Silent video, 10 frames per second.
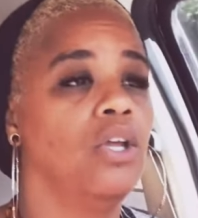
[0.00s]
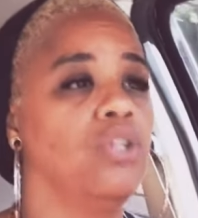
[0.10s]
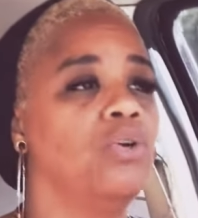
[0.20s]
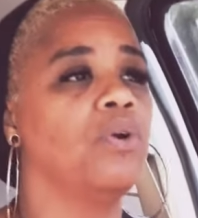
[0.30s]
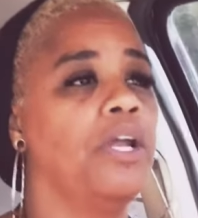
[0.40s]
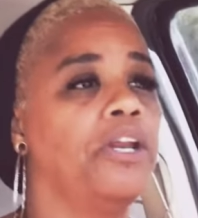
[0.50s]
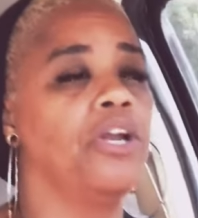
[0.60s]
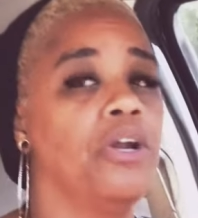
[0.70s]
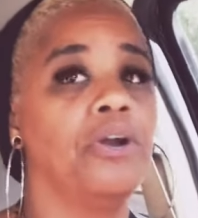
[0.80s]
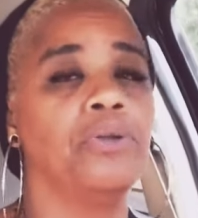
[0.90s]
You're in
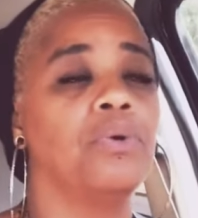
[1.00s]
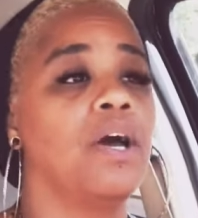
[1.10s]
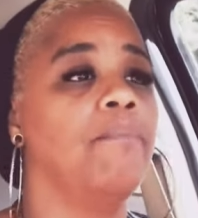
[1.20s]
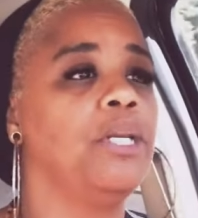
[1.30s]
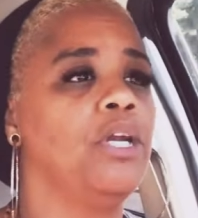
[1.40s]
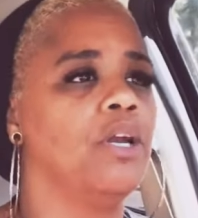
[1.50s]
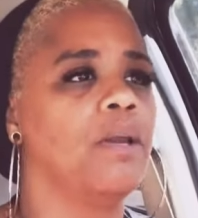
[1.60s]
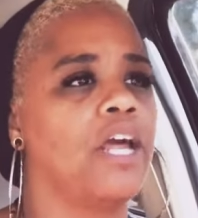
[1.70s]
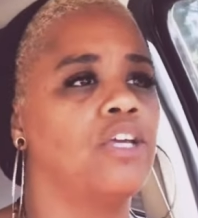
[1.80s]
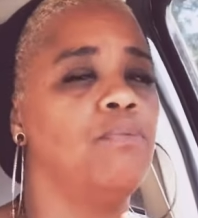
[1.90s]
here, you come in
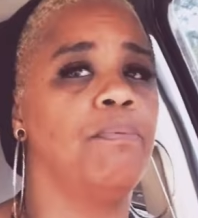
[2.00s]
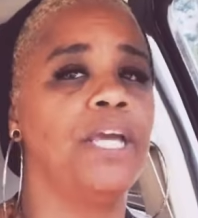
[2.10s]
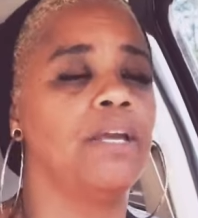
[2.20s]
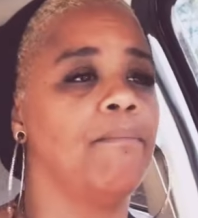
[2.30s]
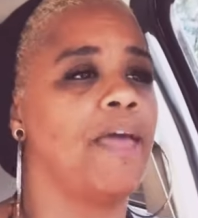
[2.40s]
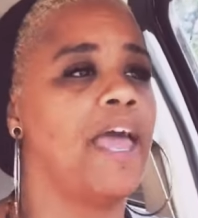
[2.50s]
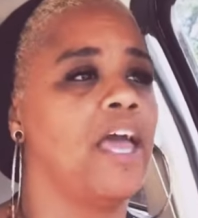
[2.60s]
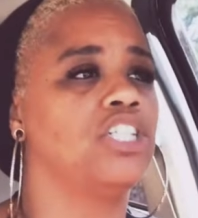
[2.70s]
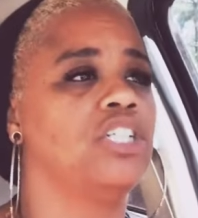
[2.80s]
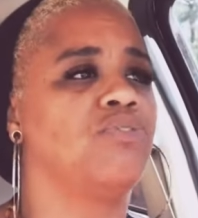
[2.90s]
here like you big and
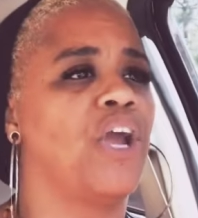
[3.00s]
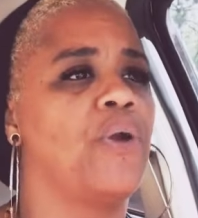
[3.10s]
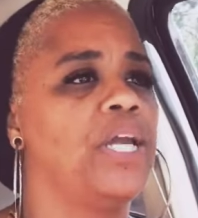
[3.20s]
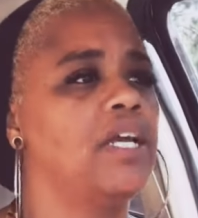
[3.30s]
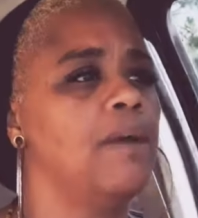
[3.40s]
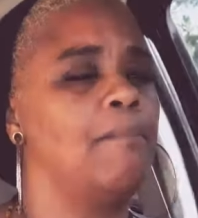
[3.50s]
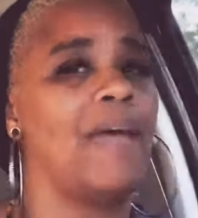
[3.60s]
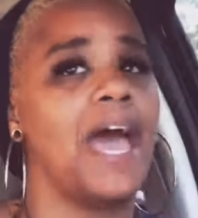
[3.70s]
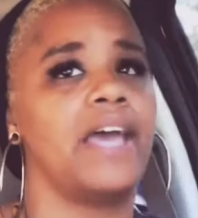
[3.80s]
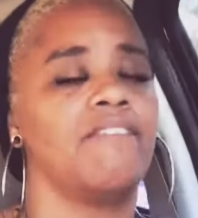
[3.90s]
bad. She's very
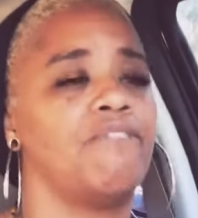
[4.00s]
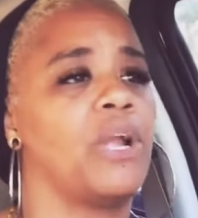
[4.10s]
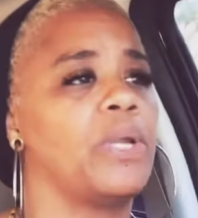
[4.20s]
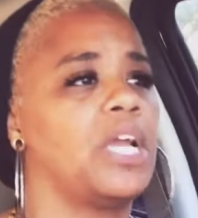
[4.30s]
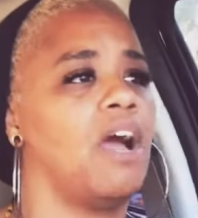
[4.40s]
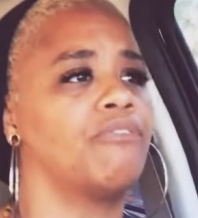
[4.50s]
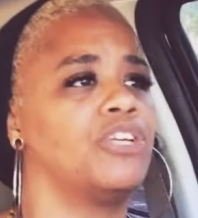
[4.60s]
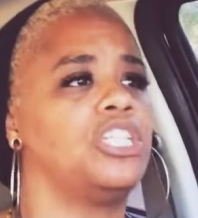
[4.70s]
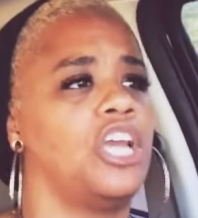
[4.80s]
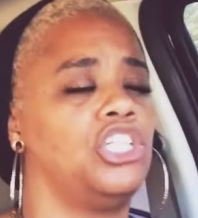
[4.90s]
combative, very
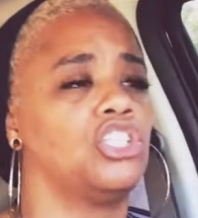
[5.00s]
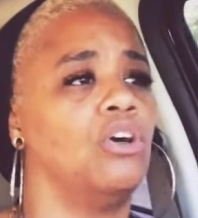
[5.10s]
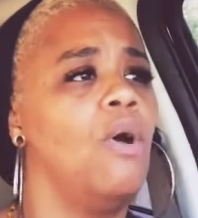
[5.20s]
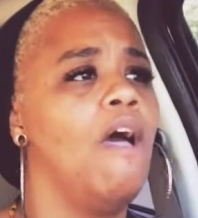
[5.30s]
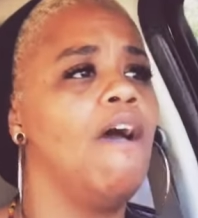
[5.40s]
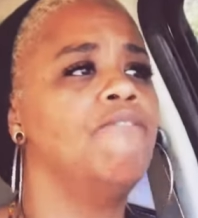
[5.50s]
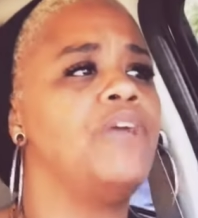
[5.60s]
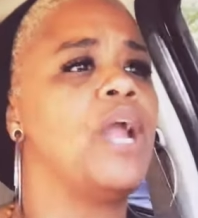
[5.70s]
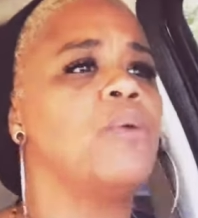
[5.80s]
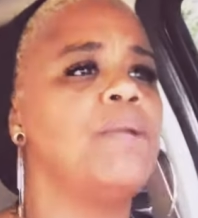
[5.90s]
confrontational,
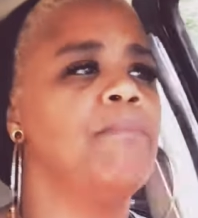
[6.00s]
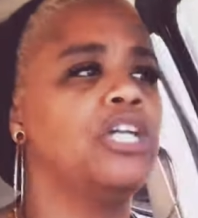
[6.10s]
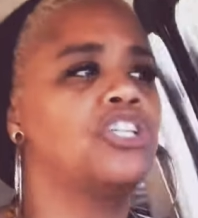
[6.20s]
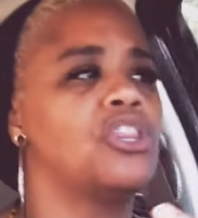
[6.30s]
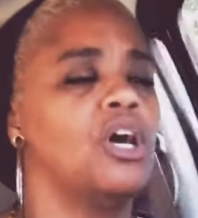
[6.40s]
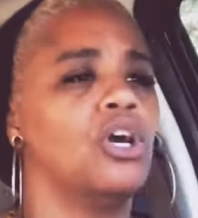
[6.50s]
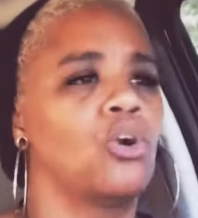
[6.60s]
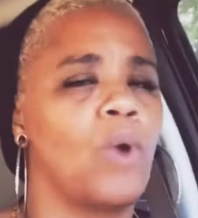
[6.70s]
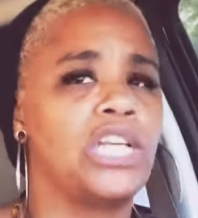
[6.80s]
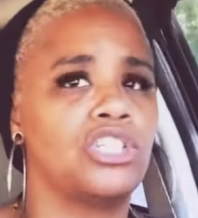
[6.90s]
very much the
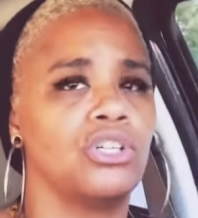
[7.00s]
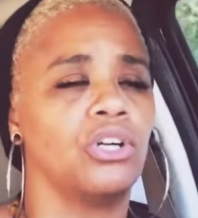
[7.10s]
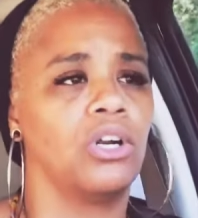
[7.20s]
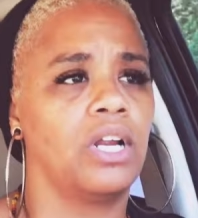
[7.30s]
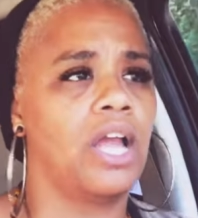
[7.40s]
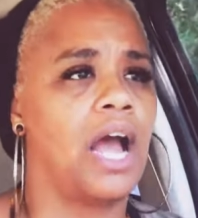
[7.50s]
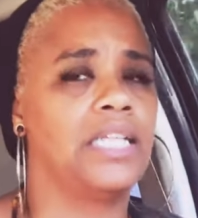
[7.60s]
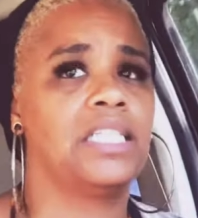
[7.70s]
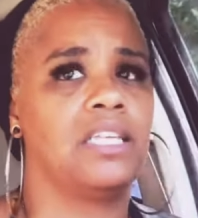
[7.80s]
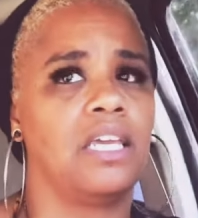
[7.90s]
aggressor,
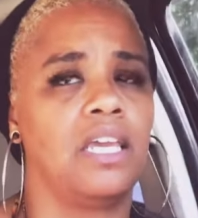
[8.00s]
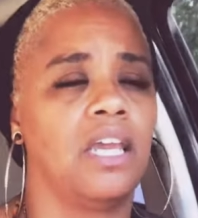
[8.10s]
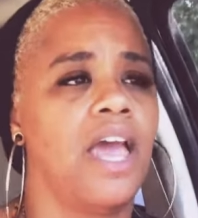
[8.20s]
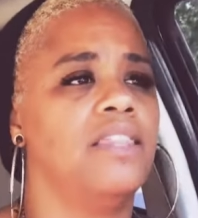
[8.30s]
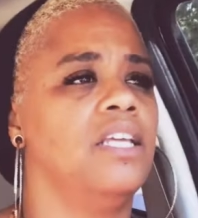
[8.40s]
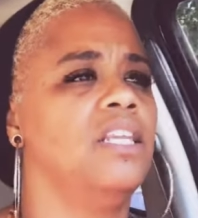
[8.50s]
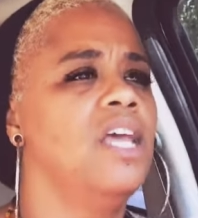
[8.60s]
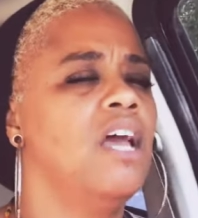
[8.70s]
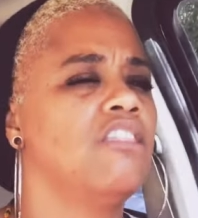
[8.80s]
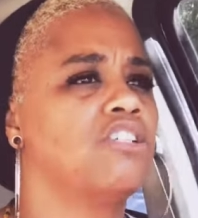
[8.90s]
I see. And then
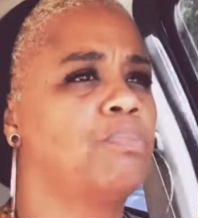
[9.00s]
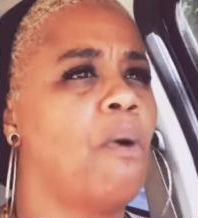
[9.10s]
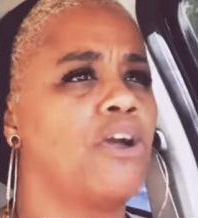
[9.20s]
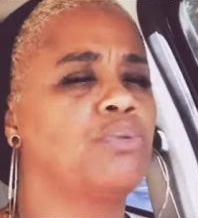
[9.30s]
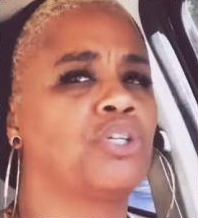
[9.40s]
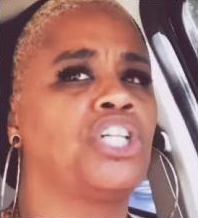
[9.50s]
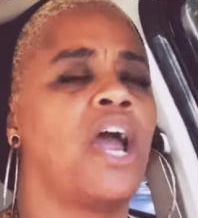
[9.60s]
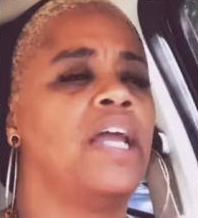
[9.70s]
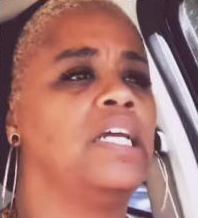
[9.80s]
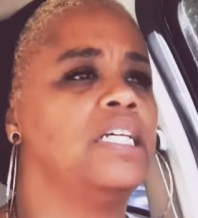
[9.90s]
there's parts where
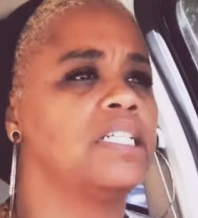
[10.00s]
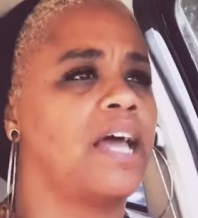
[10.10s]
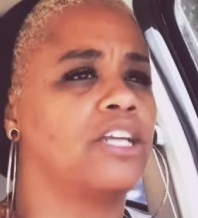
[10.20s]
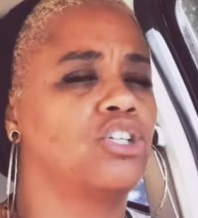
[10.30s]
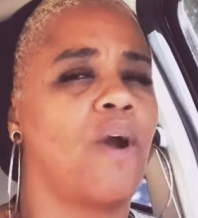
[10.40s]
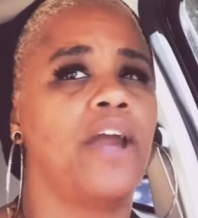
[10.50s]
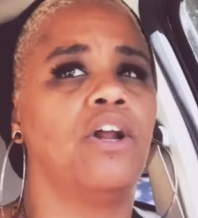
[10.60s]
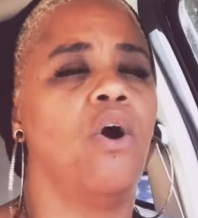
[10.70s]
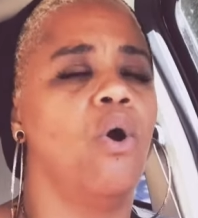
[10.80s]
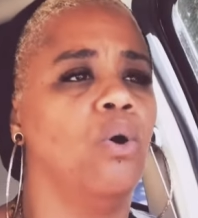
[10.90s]
Chyna is like trying
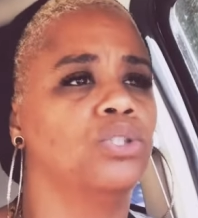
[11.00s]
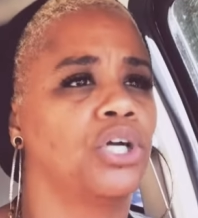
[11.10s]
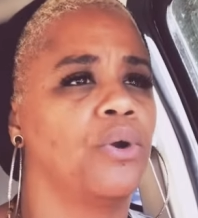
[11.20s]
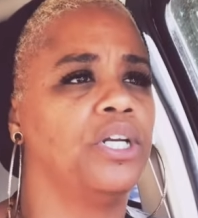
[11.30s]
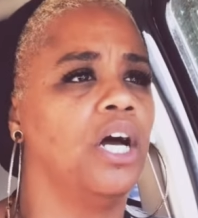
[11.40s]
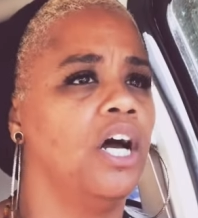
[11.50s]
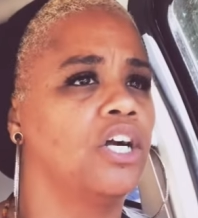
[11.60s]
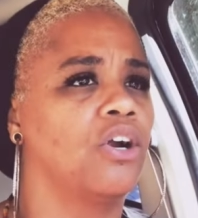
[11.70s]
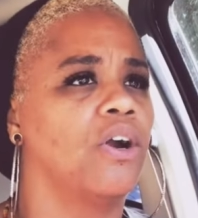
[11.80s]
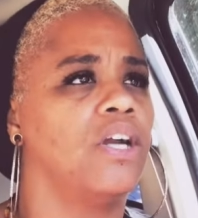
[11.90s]
to hold her and
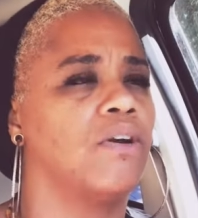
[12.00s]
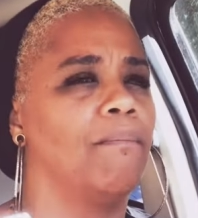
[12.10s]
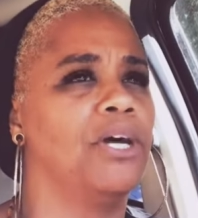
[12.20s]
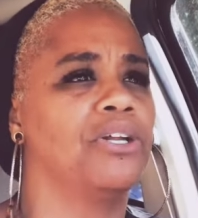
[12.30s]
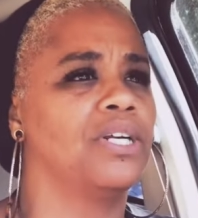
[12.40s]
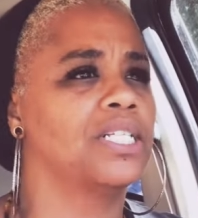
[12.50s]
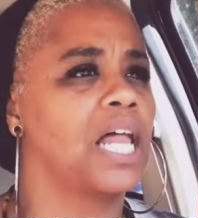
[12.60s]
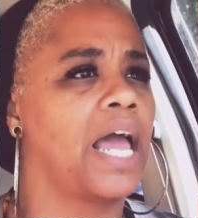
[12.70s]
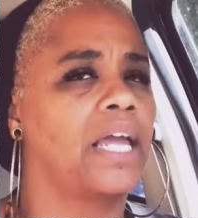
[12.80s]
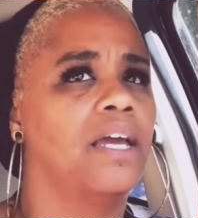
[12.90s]
hug her, and her mother is
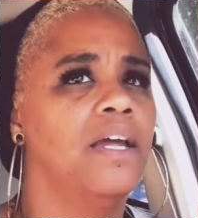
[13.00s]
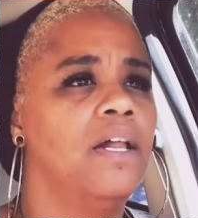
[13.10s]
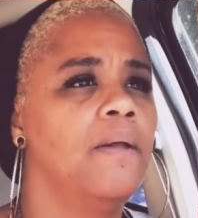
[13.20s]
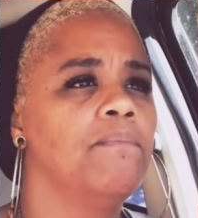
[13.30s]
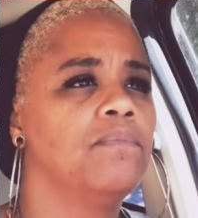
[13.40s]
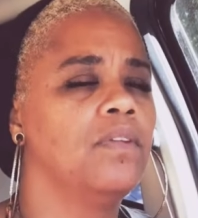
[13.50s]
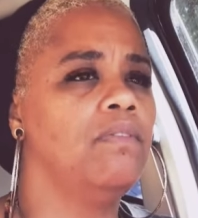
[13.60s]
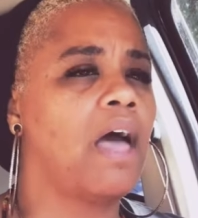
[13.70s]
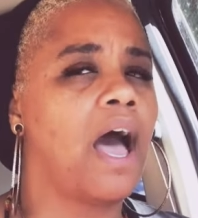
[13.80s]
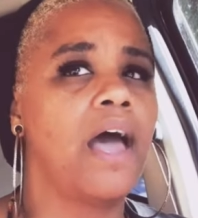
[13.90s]
like
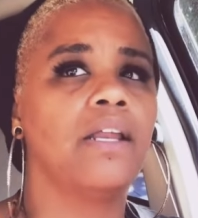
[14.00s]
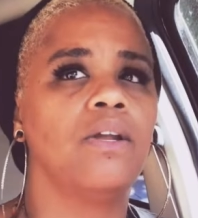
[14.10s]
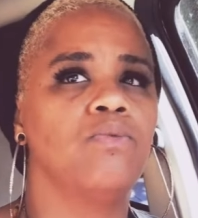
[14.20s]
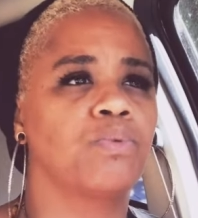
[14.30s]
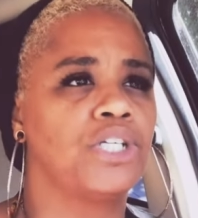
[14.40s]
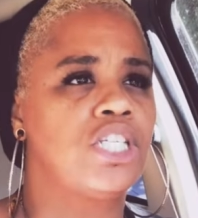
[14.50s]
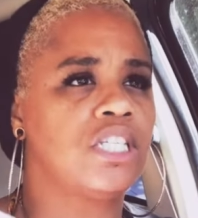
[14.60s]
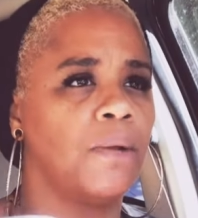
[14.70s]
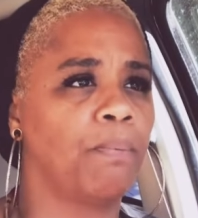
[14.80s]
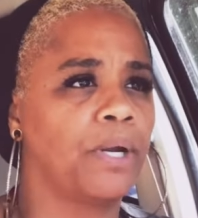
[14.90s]
not
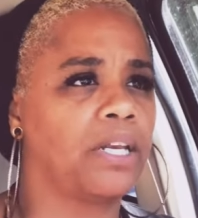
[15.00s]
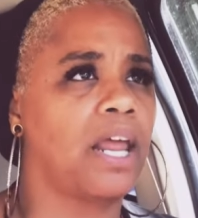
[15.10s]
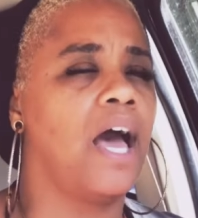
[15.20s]
receptive